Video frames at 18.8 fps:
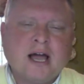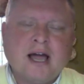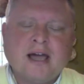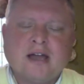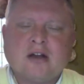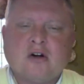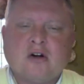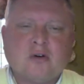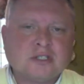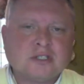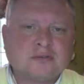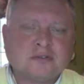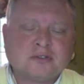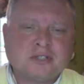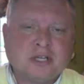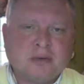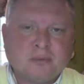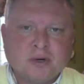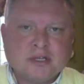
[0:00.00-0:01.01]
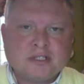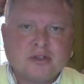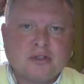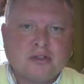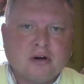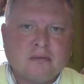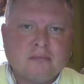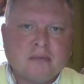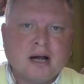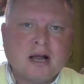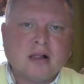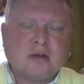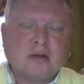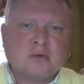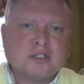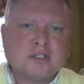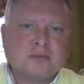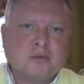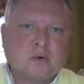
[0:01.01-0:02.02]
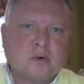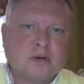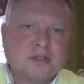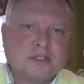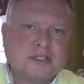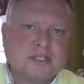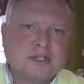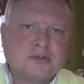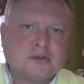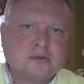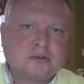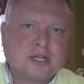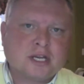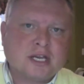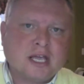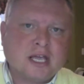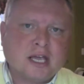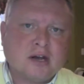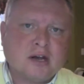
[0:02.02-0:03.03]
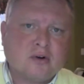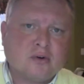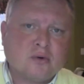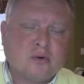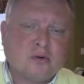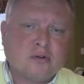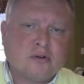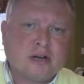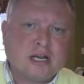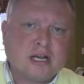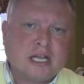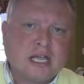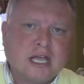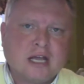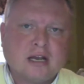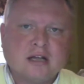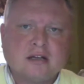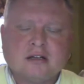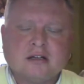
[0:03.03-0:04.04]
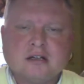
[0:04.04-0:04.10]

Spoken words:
I had always, for some reason, thought Milan was more in central Indiana or northern Indiana.